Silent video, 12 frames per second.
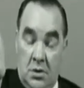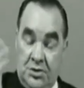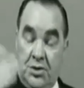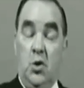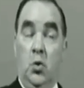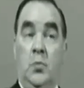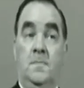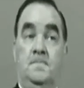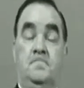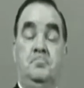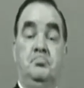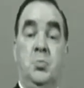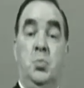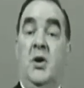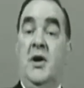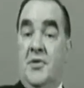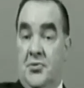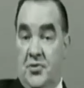So,
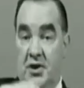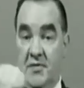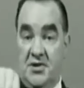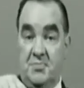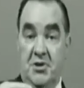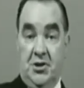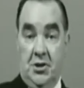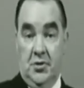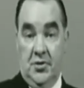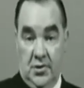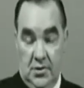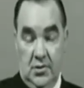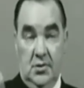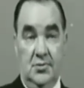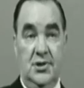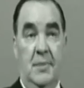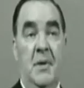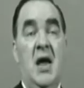whenever three of us meet, you know, the curtain
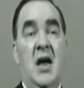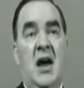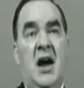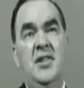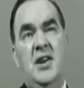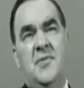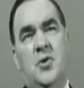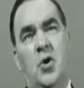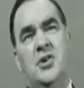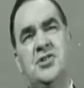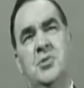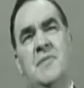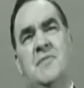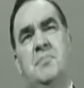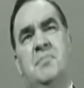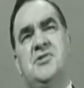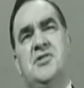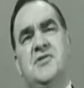goes up. And then, of course, you have the
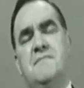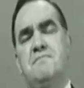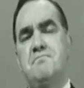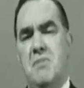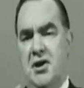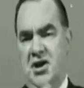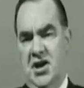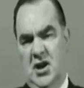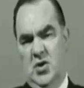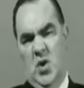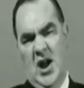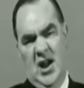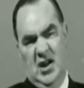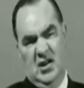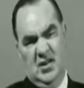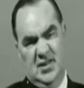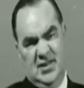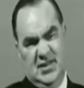business of money in
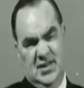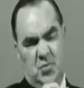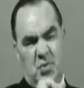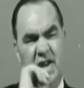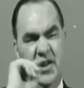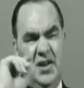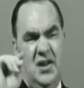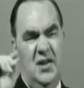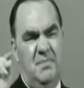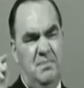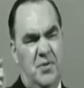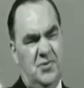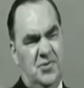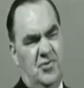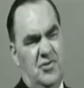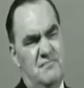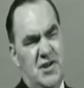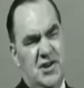Wales. We put
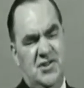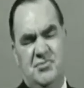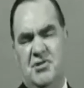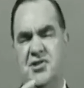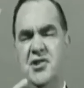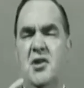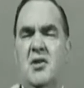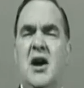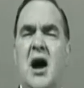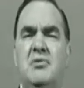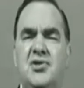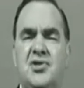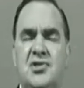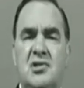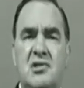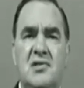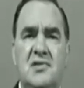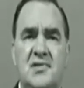tremendous stress on our
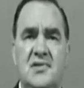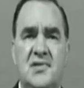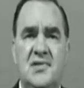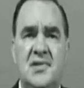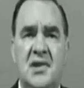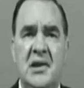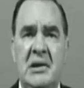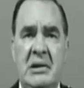councillors.